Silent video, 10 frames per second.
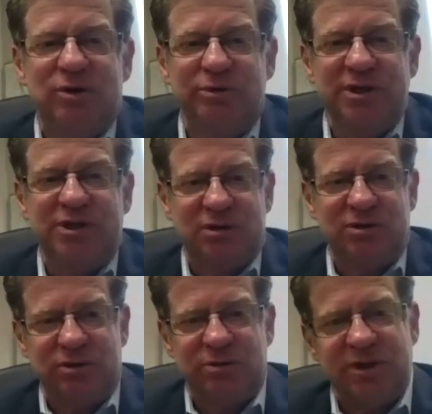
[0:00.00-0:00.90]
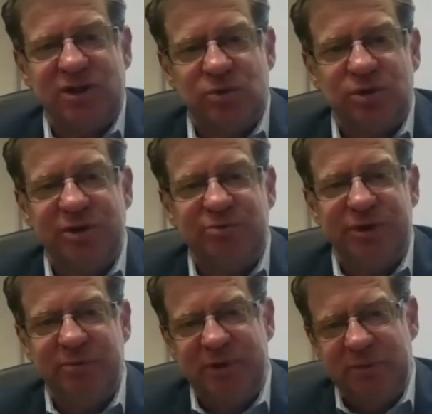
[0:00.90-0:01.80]
reach out to the rest of the world and
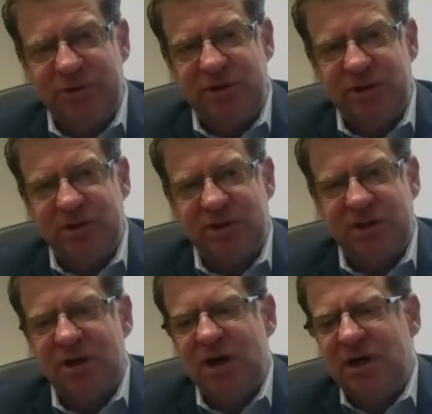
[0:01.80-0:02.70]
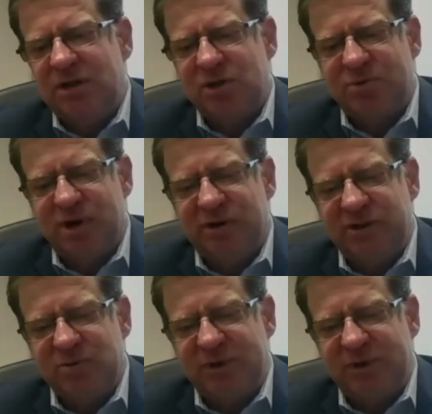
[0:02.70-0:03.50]
bring people to this uh, this province.